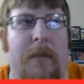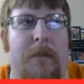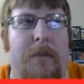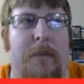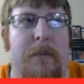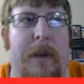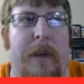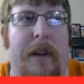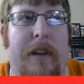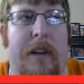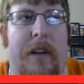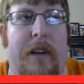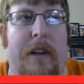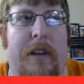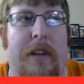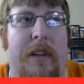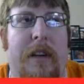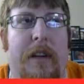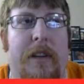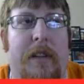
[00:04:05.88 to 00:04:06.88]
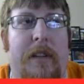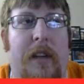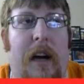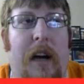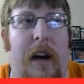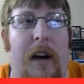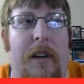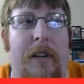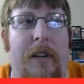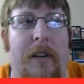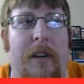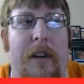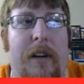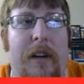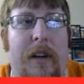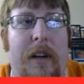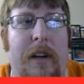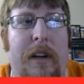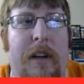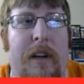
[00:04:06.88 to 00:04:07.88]
basically 6 cost.
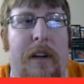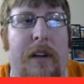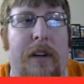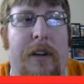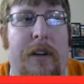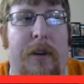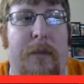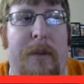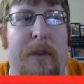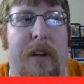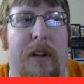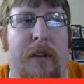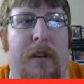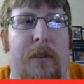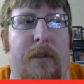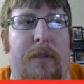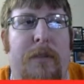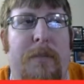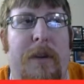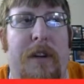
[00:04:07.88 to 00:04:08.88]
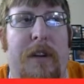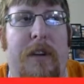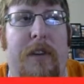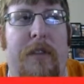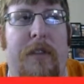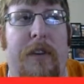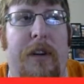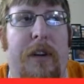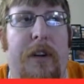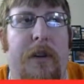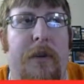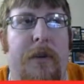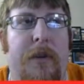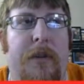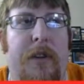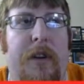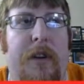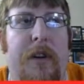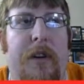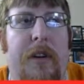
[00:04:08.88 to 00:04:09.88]
It's going to be a little expensive to
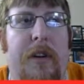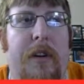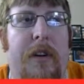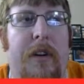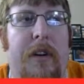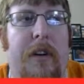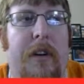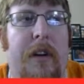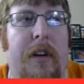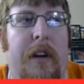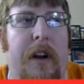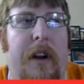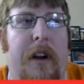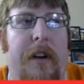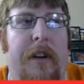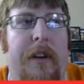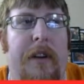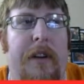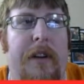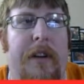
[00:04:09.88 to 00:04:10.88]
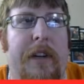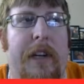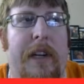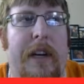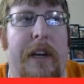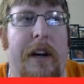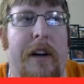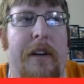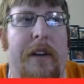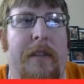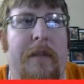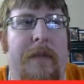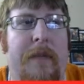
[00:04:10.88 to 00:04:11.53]
use. There it is again.